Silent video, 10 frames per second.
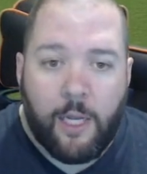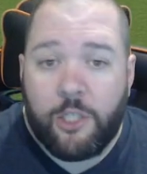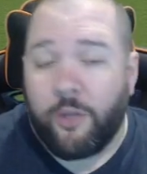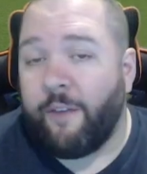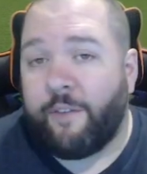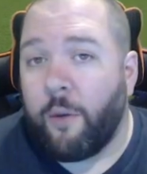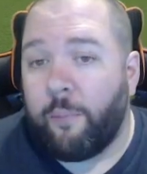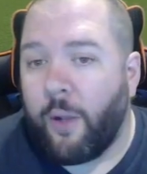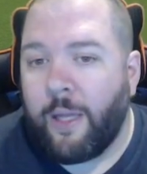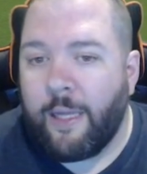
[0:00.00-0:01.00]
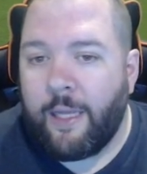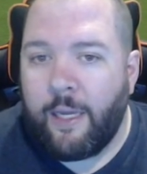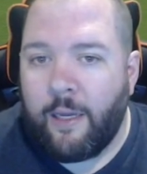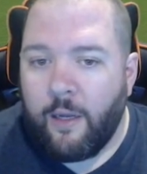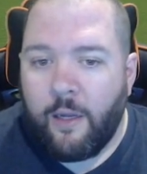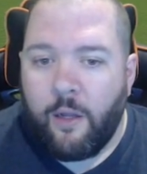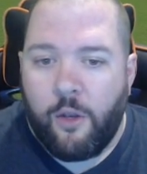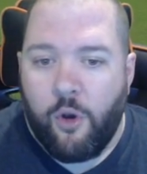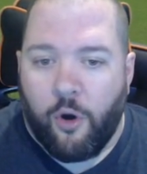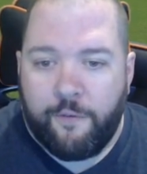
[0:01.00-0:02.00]
So they've completely
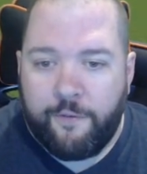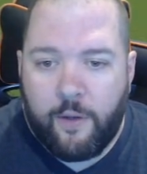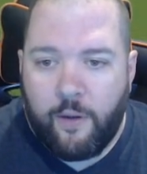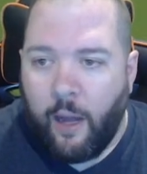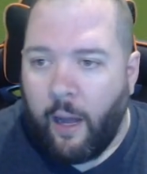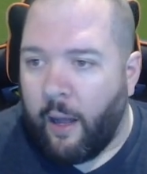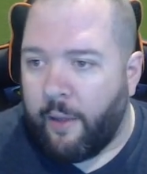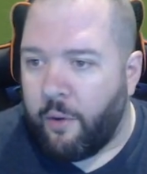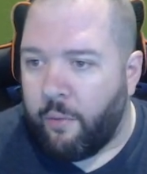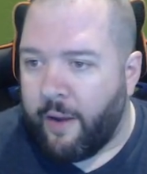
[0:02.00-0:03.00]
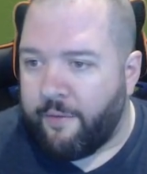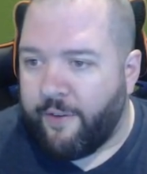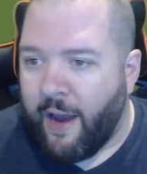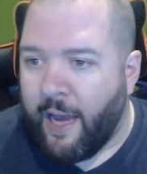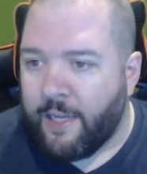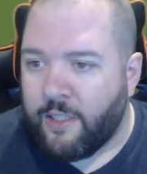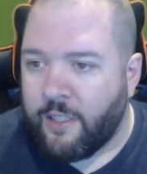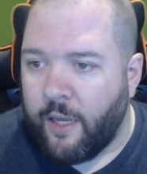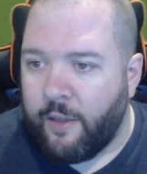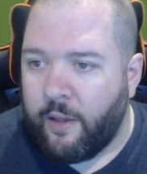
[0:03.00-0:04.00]
nerfed the red fasts
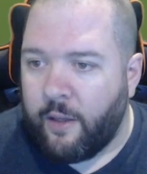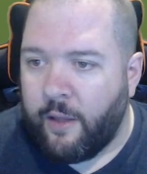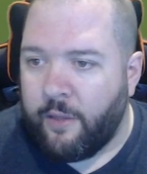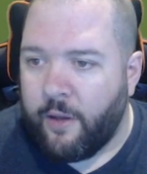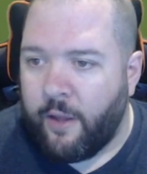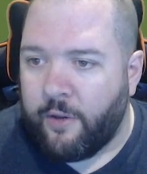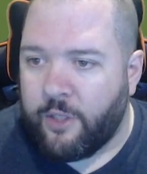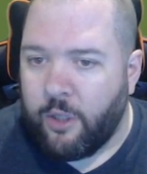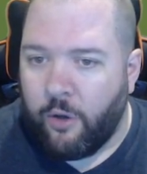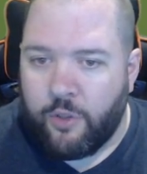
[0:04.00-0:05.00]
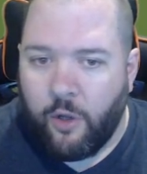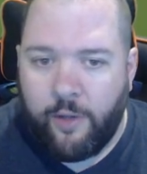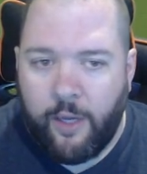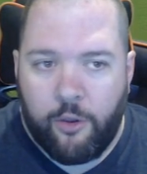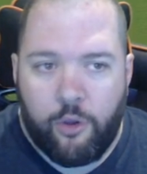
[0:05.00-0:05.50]
and the slows altogether.